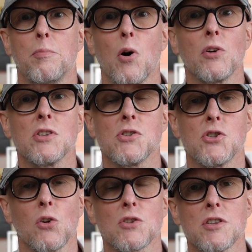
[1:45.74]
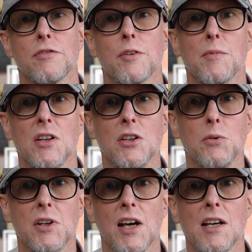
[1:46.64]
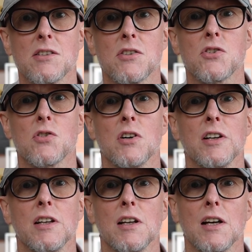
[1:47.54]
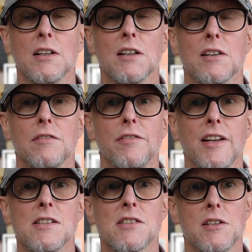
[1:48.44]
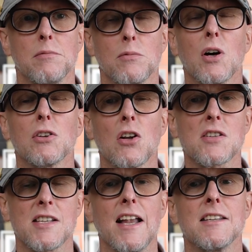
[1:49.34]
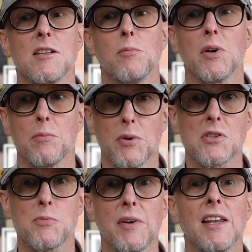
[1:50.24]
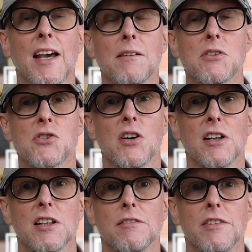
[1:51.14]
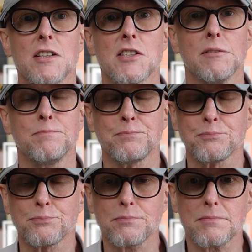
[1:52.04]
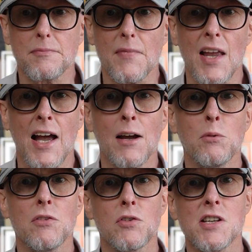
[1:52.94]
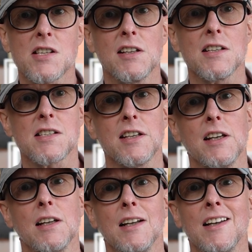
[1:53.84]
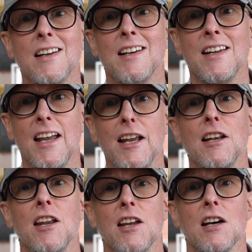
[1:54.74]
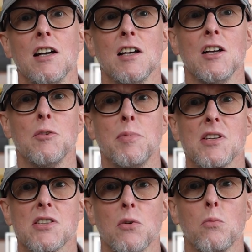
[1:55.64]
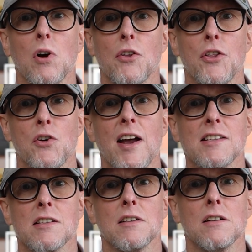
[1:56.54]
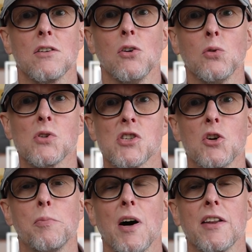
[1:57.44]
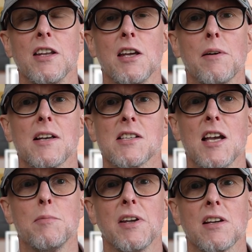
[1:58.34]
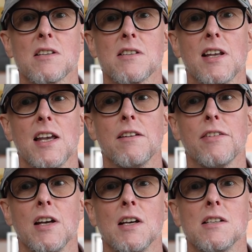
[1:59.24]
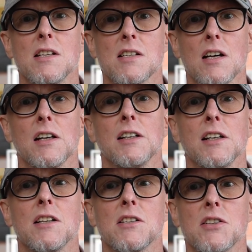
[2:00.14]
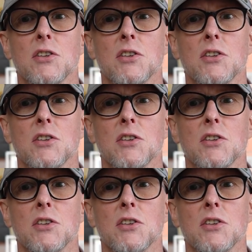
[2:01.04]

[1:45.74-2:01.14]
Boris Johnson from the UK to try and convince them. Well, not sent him, but, but speak out to try and convince them. And we've recently seen India be somewhat threatened also by the USA because they've decided